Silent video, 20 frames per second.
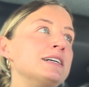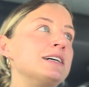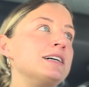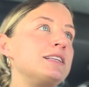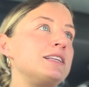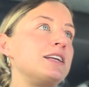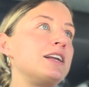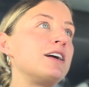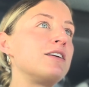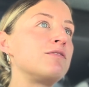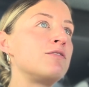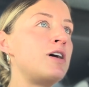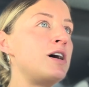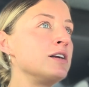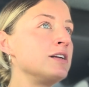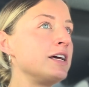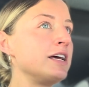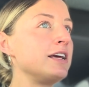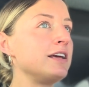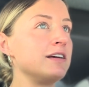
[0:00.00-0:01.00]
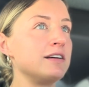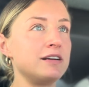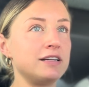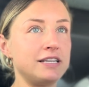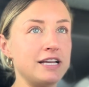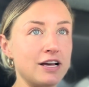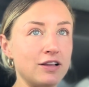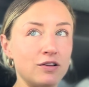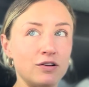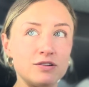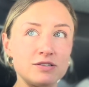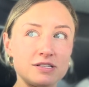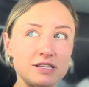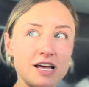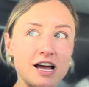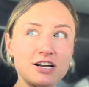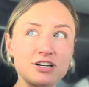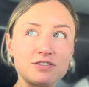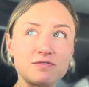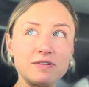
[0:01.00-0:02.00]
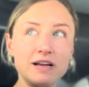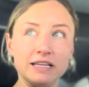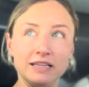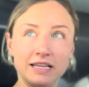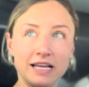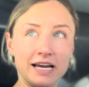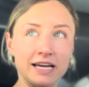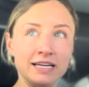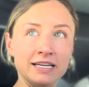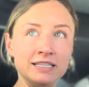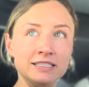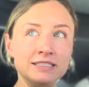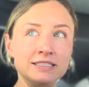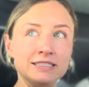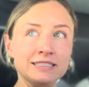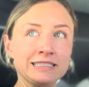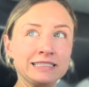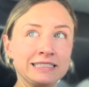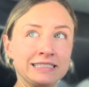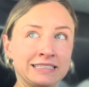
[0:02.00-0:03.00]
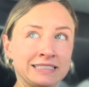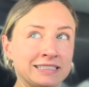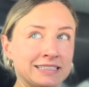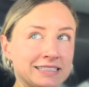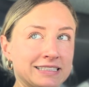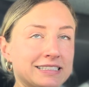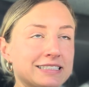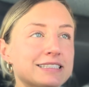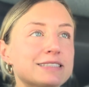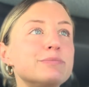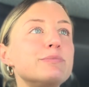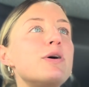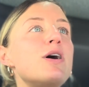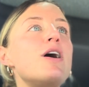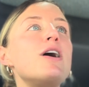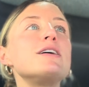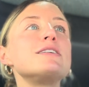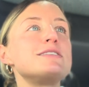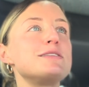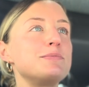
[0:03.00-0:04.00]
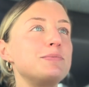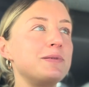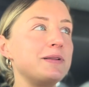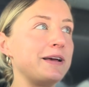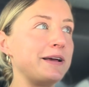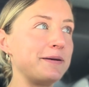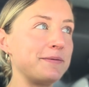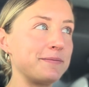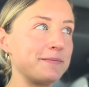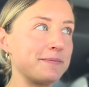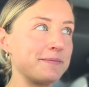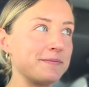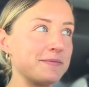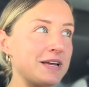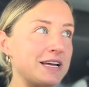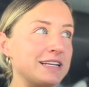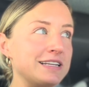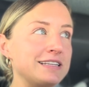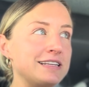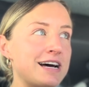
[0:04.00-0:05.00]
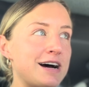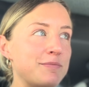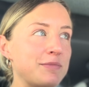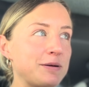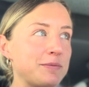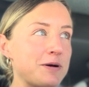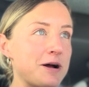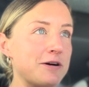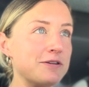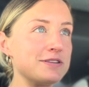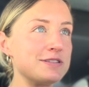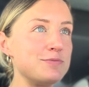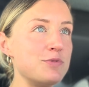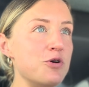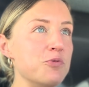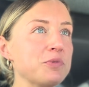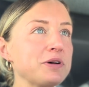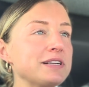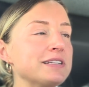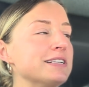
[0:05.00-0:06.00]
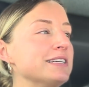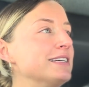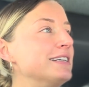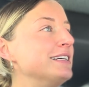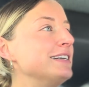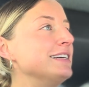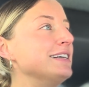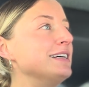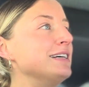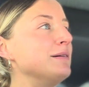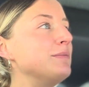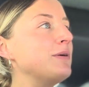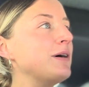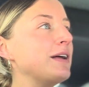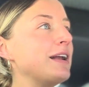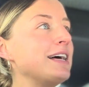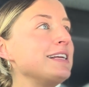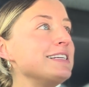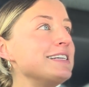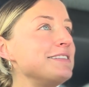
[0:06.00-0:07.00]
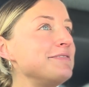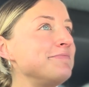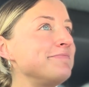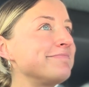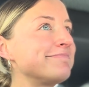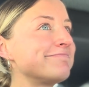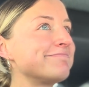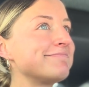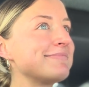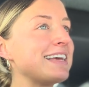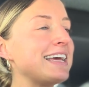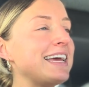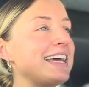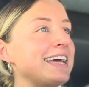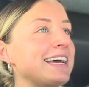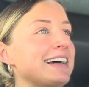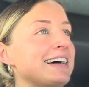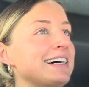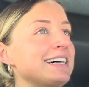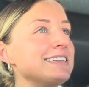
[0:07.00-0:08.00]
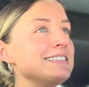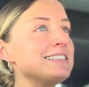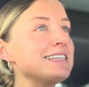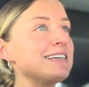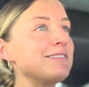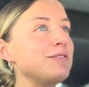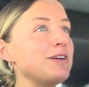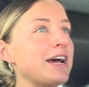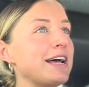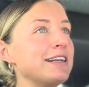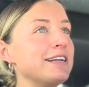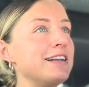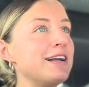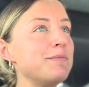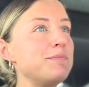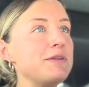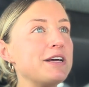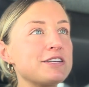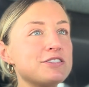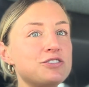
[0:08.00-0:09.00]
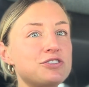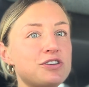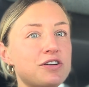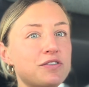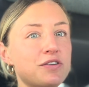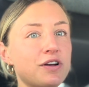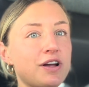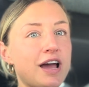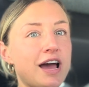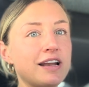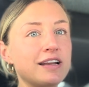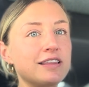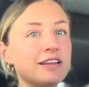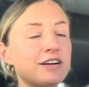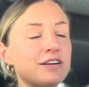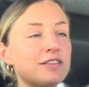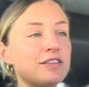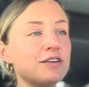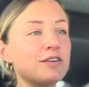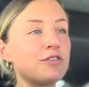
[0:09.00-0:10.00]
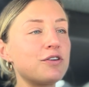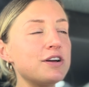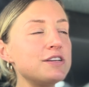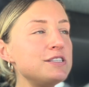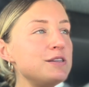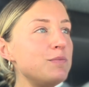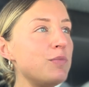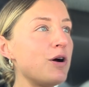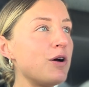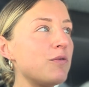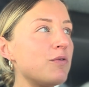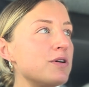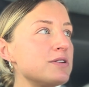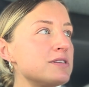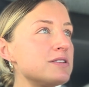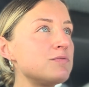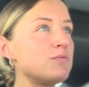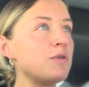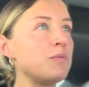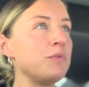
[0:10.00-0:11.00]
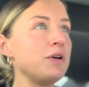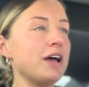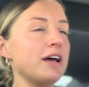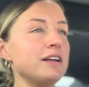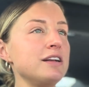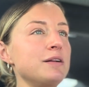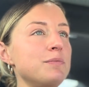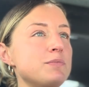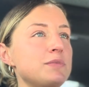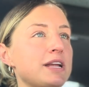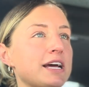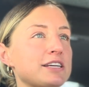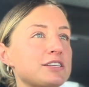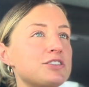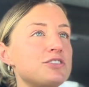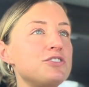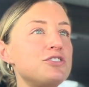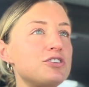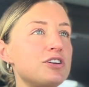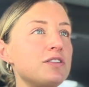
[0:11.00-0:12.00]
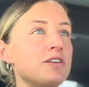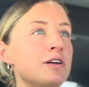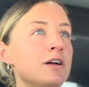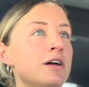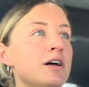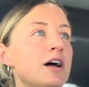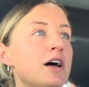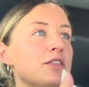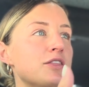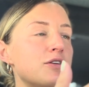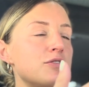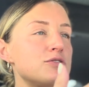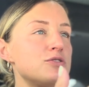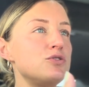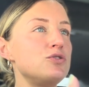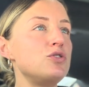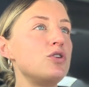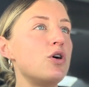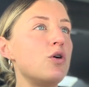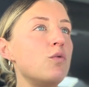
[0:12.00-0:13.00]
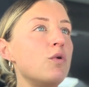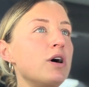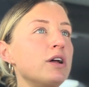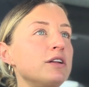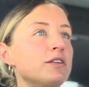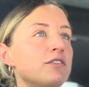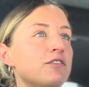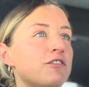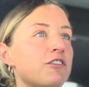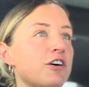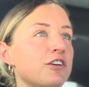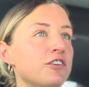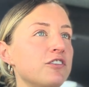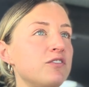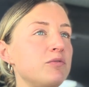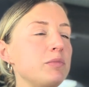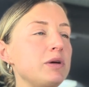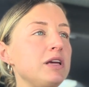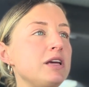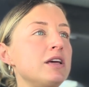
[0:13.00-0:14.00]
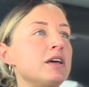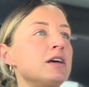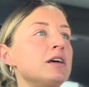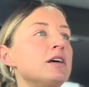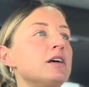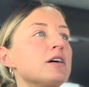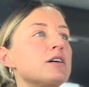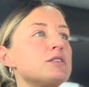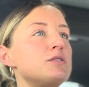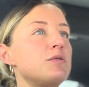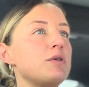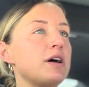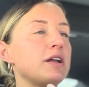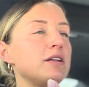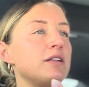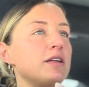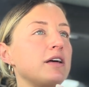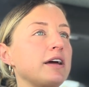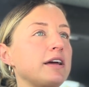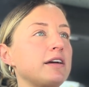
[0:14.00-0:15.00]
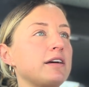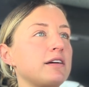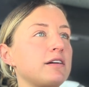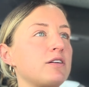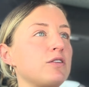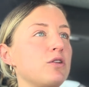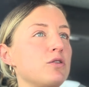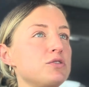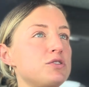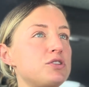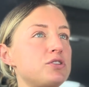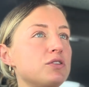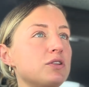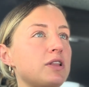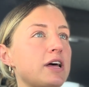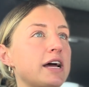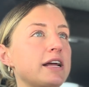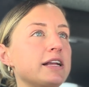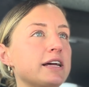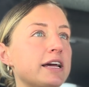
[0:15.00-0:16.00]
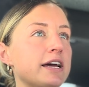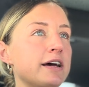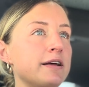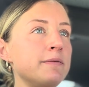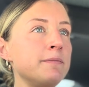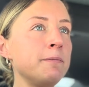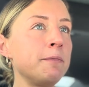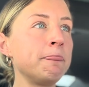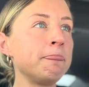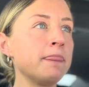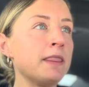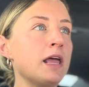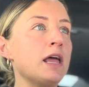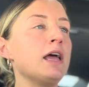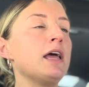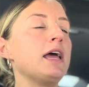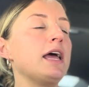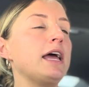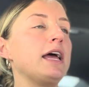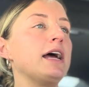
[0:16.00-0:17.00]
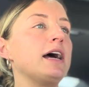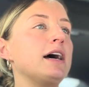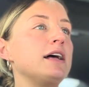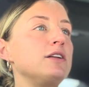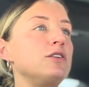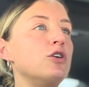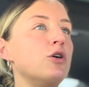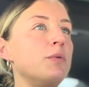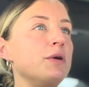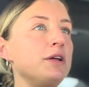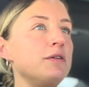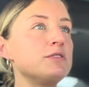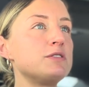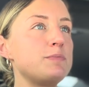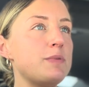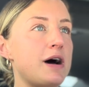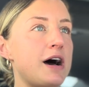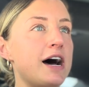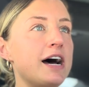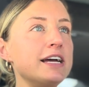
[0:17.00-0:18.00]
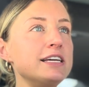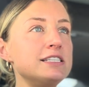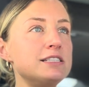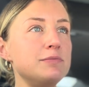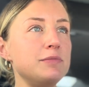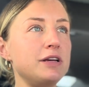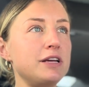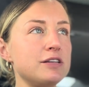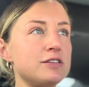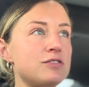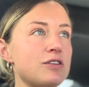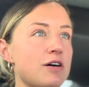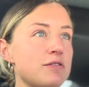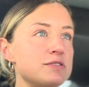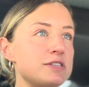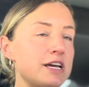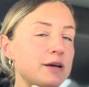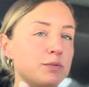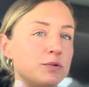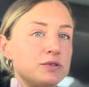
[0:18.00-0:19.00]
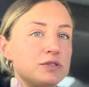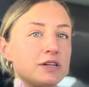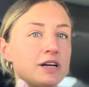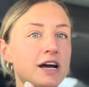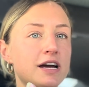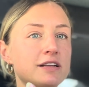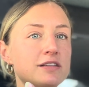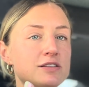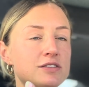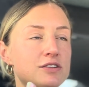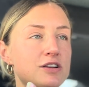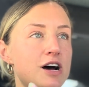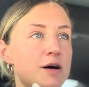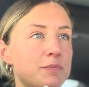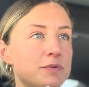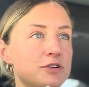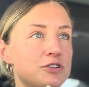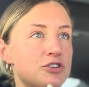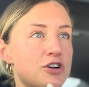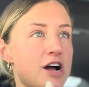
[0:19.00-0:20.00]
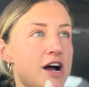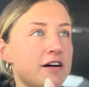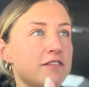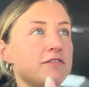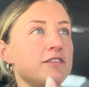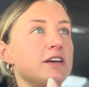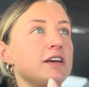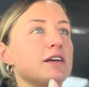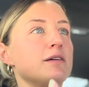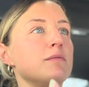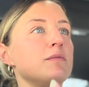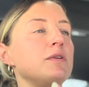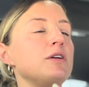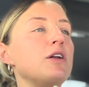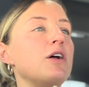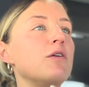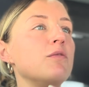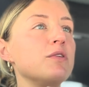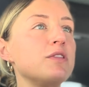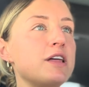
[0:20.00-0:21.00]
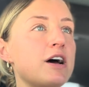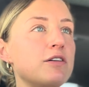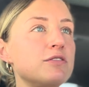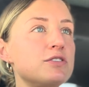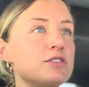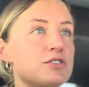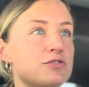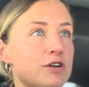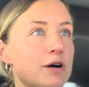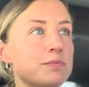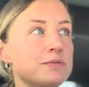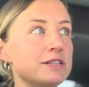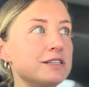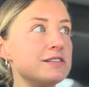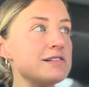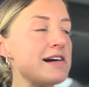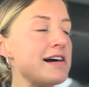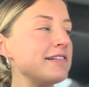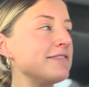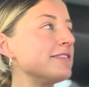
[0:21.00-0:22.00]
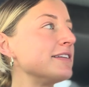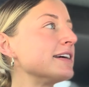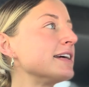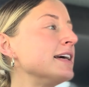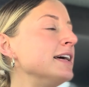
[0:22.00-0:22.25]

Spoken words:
Did I run a yellow/red light? Possibly. Not my proudest moment, but I did. And we ended up next to each other again. And the crazy part is when we ended up next to each other, there was no one in front of me, because we were at close to a light again, and nobody was behind me. So I was able to kind of stop in traffic, you know, without disrupting traffic.